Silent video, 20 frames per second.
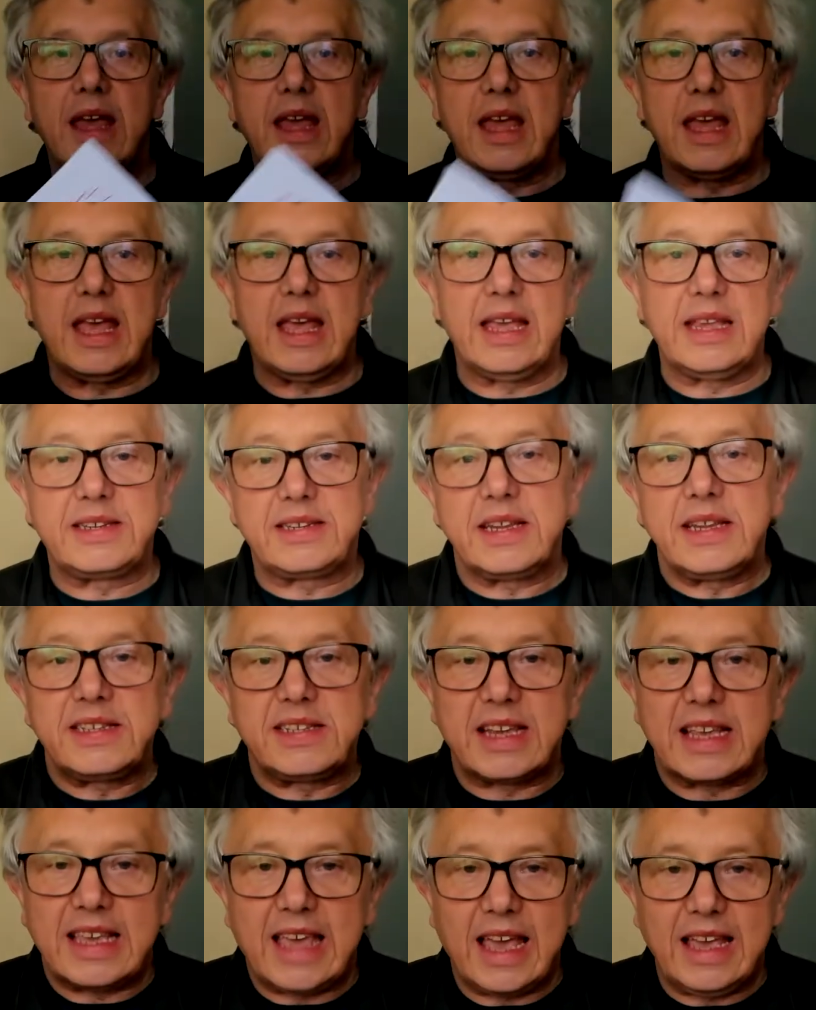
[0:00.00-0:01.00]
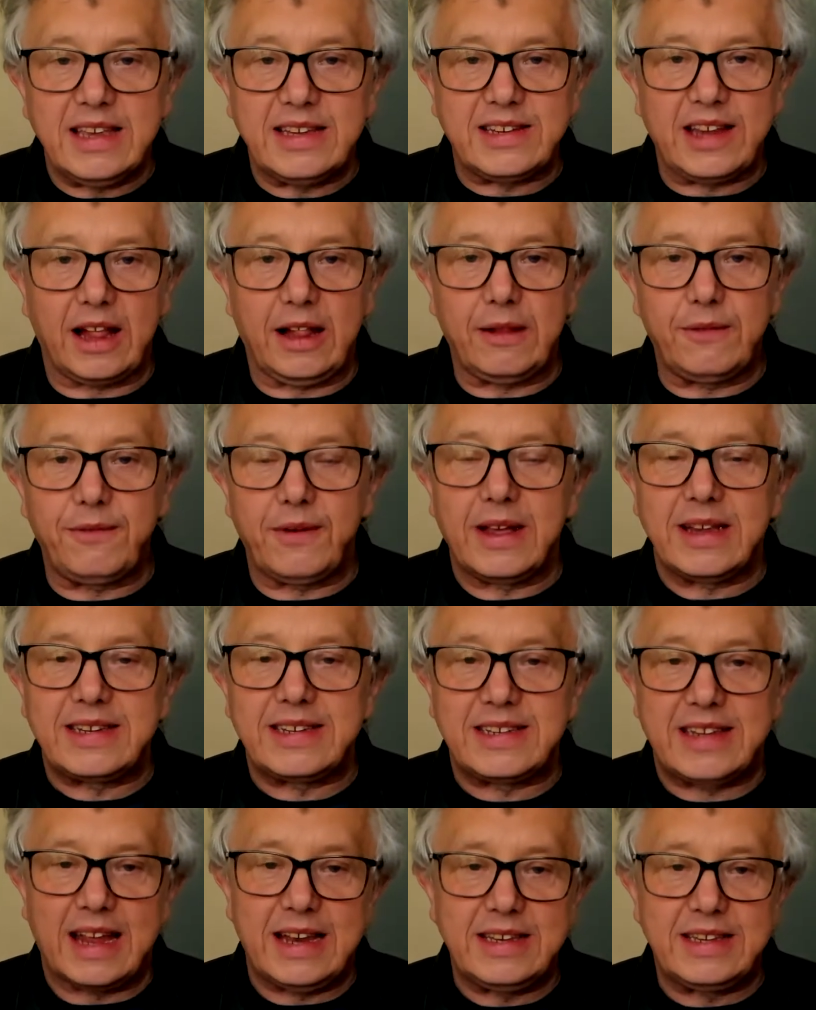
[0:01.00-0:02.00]
is to get yourself a
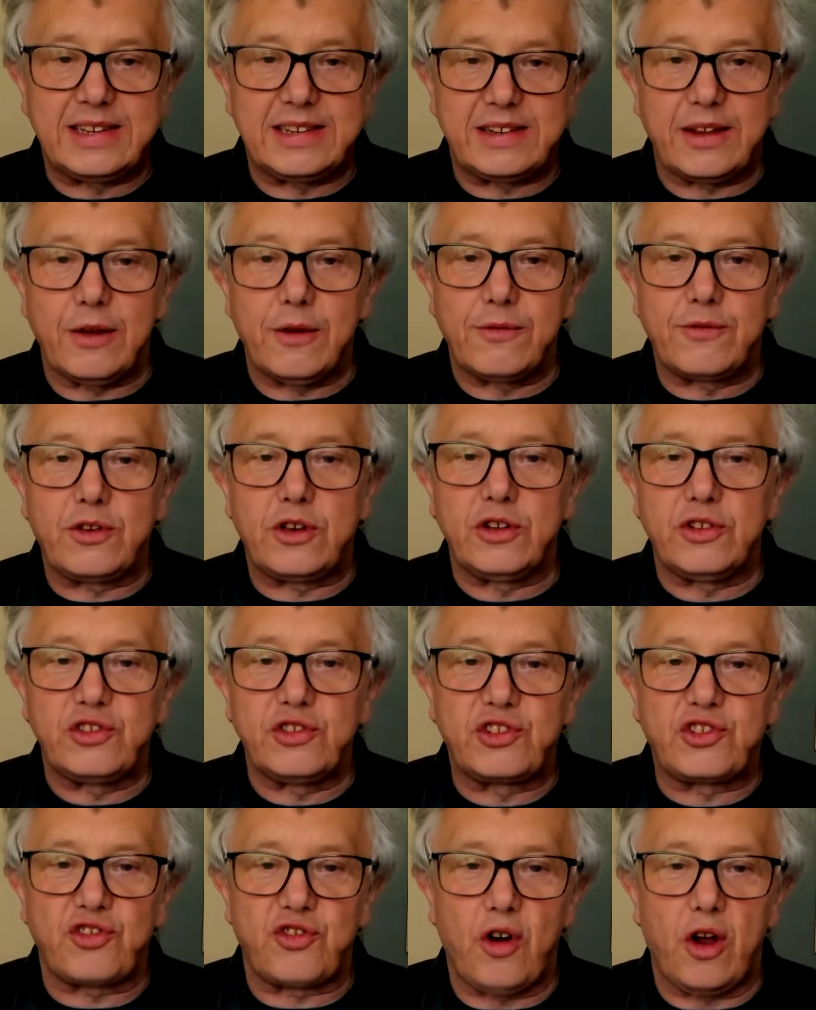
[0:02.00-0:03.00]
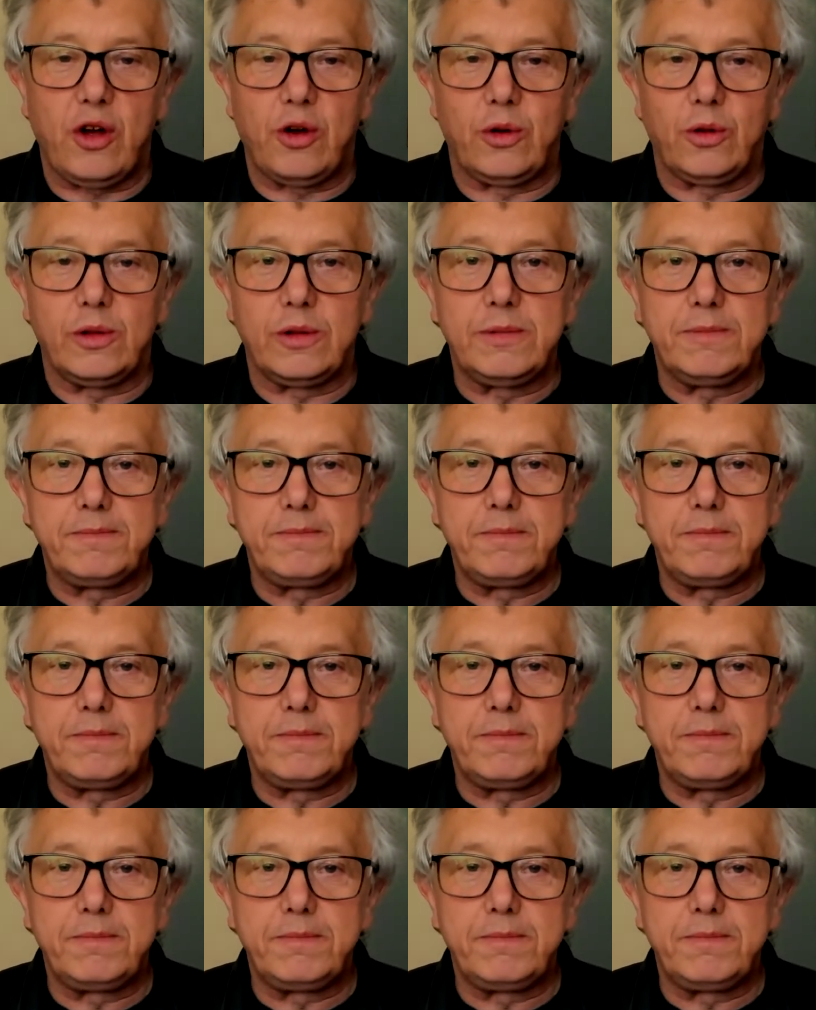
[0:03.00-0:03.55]
sense of control.